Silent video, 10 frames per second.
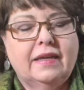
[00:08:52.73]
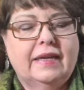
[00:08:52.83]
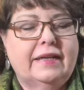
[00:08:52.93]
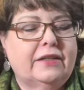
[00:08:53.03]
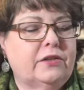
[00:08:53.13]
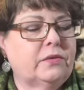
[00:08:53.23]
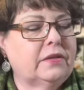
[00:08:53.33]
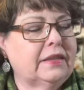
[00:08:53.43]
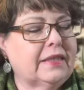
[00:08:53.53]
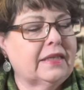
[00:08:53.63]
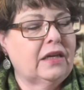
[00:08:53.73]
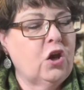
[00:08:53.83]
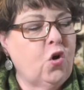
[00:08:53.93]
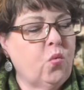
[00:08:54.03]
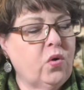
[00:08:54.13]
don't know. Let's see.
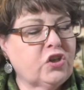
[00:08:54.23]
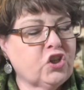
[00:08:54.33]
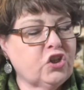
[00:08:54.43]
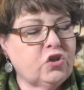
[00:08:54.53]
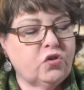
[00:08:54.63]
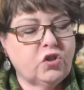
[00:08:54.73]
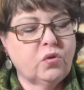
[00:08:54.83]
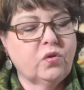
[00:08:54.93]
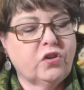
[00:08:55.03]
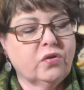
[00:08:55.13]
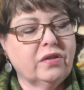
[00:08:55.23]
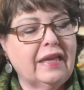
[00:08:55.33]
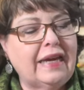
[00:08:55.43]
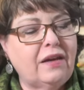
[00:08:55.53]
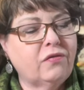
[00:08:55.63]
What should you do with your
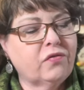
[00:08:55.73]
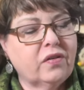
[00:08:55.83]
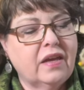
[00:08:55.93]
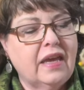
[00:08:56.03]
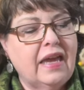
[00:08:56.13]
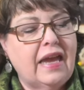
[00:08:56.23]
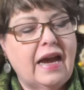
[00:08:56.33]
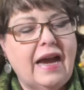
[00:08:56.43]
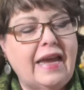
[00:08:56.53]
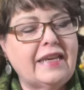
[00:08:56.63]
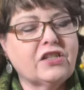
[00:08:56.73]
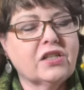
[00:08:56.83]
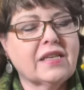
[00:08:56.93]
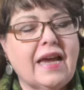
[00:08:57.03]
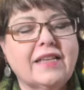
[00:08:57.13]
life? It
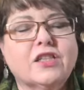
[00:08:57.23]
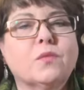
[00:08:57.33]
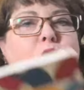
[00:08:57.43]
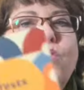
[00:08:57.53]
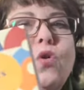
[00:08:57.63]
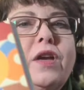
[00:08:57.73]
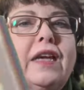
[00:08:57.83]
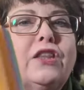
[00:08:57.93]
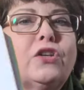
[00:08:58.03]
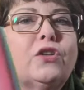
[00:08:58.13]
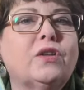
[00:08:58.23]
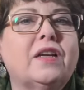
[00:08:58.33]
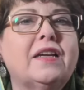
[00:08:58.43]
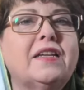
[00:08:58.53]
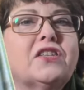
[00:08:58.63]
just had some quirky little
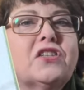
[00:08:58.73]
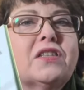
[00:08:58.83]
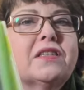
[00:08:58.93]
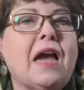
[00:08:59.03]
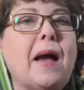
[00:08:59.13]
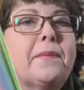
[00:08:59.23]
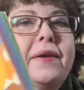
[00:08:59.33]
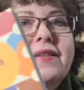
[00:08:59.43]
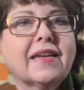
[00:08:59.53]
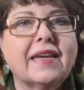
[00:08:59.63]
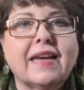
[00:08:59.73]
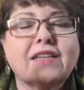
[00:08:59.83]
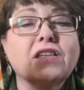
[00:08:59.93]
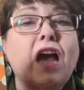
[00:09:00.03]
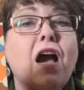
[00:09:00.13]
topics, I
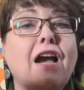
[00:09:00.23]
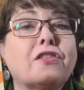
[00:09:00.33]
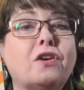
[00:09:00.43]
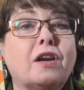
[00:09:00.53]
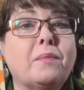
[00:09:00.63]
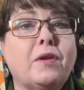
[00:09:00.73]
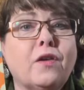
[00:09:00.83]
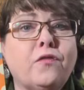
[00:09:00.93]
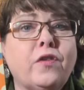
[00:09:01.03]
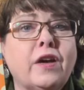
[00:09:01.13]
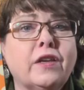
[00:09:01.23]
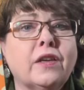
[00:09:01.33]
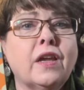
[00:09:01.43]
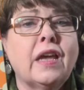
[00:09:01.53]
guess. I thought it'd be a fun